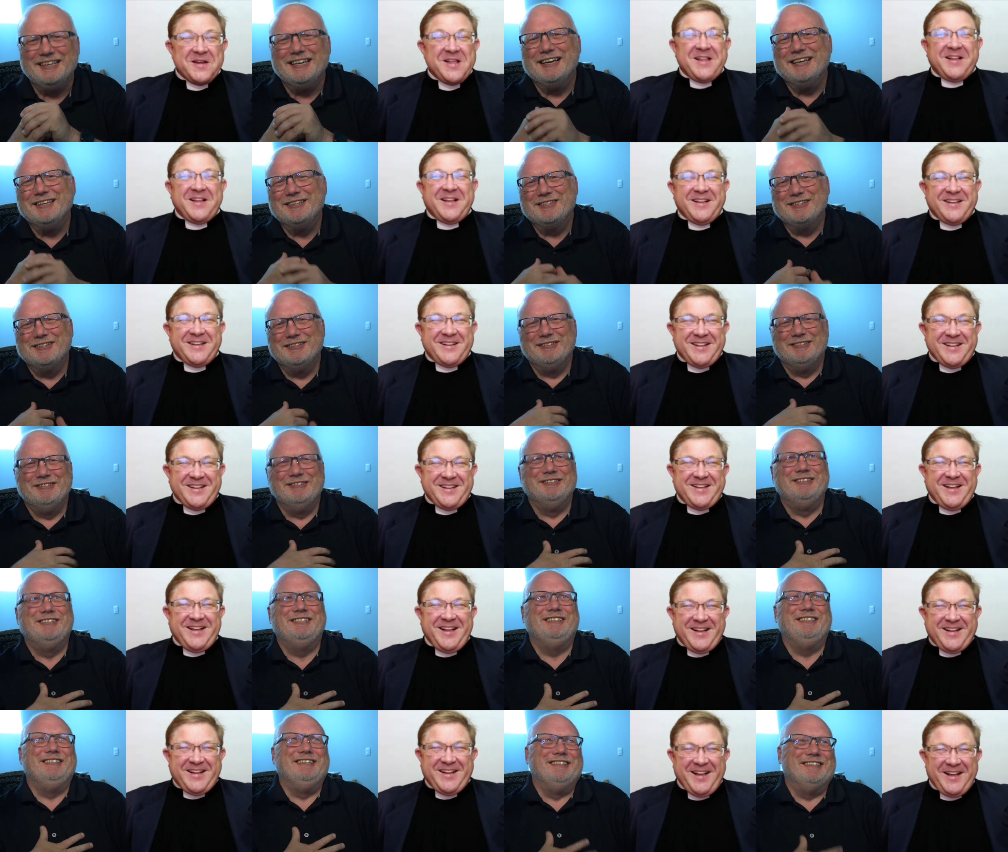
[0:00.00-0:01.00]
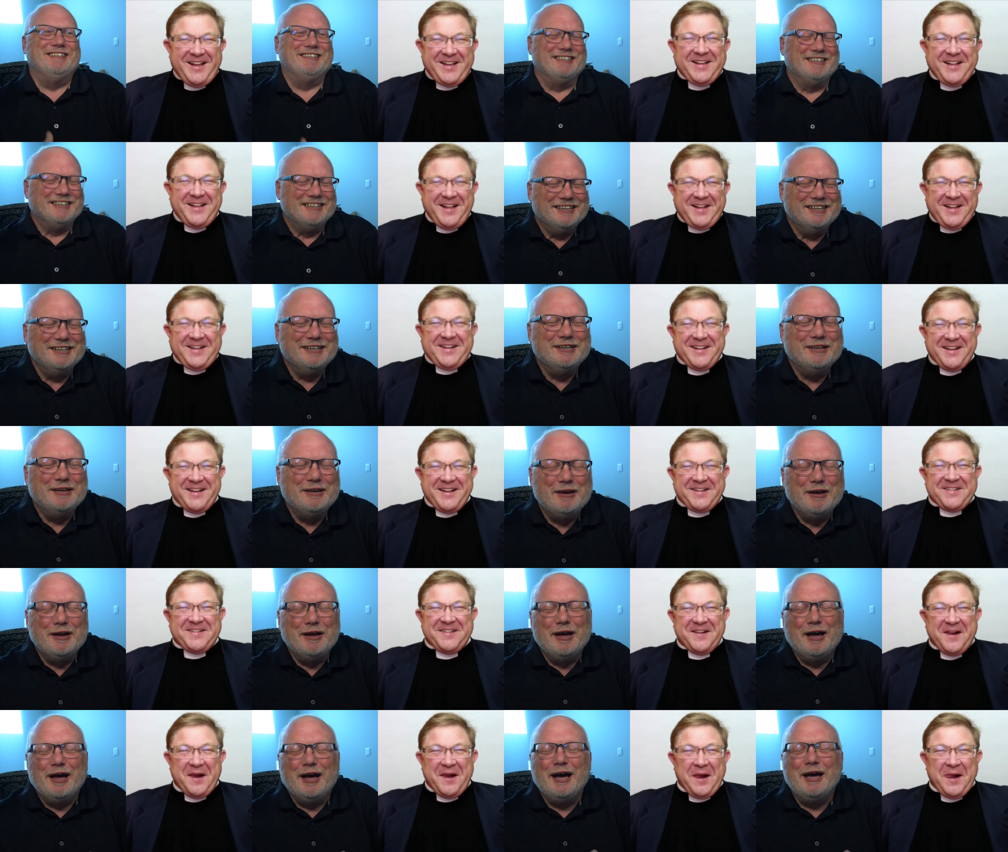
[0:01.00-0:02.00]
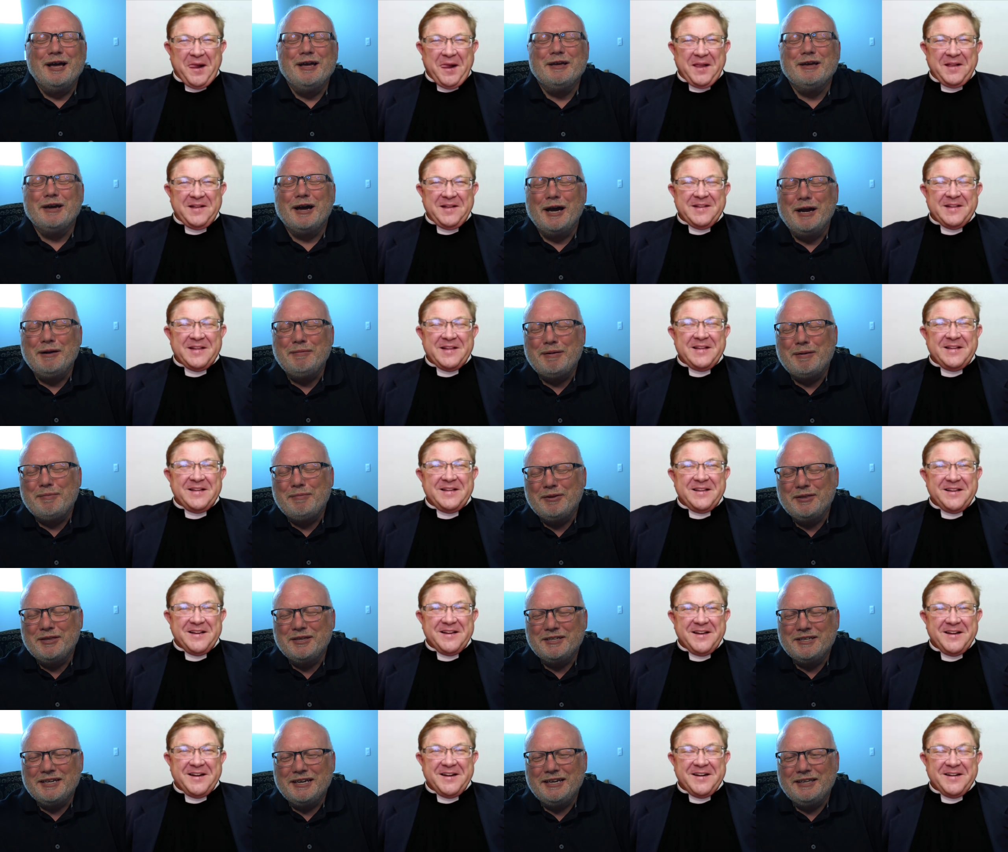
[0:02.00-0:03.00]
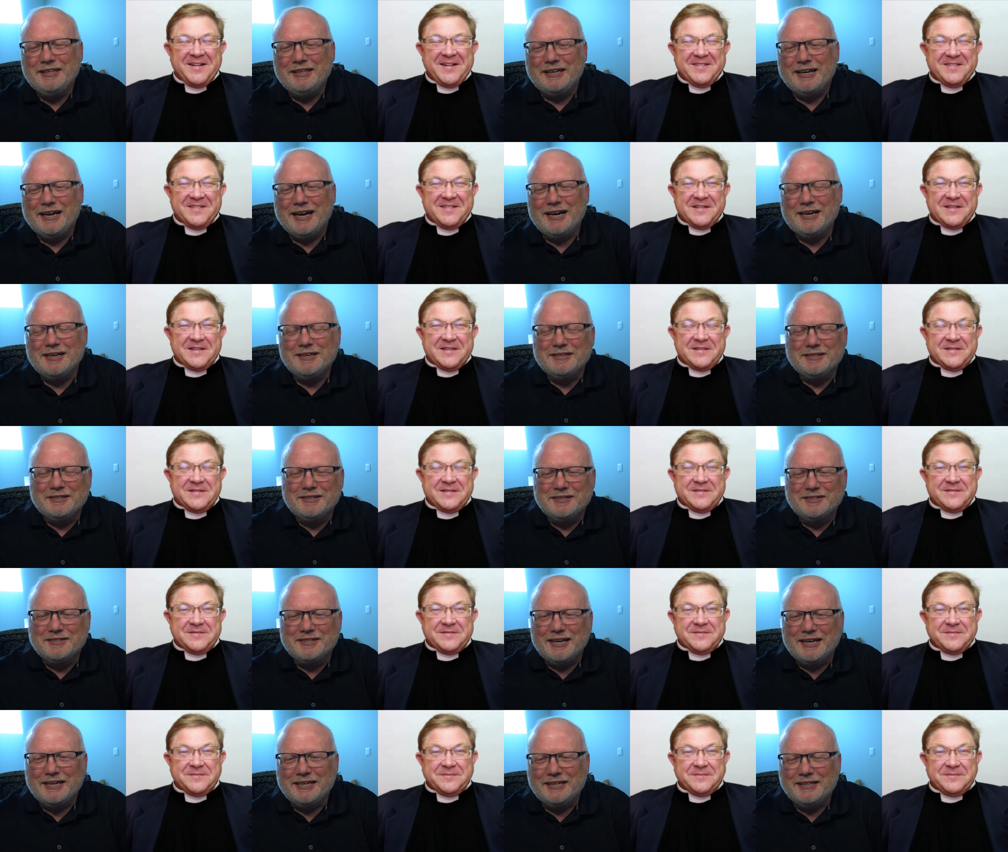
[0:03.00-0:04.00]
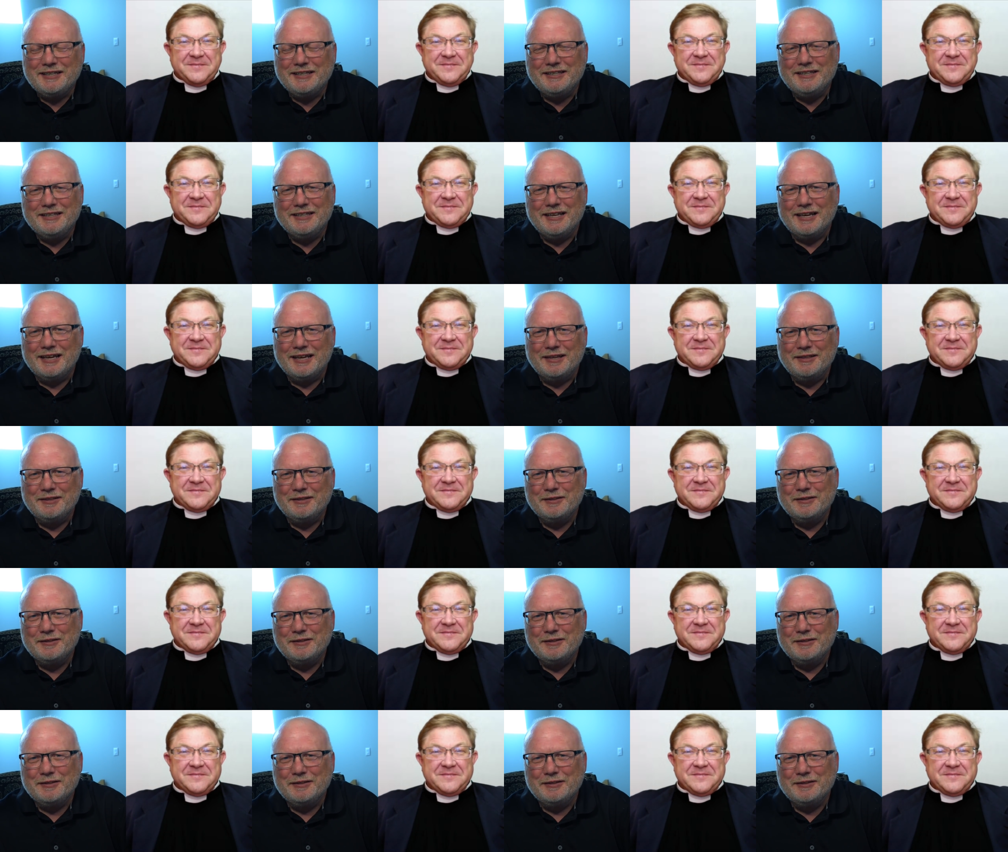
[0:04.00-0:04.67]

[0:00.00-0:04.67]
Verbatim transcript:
Speaker 1: yeah, so jeez. I, I remember the day that I decided, uh,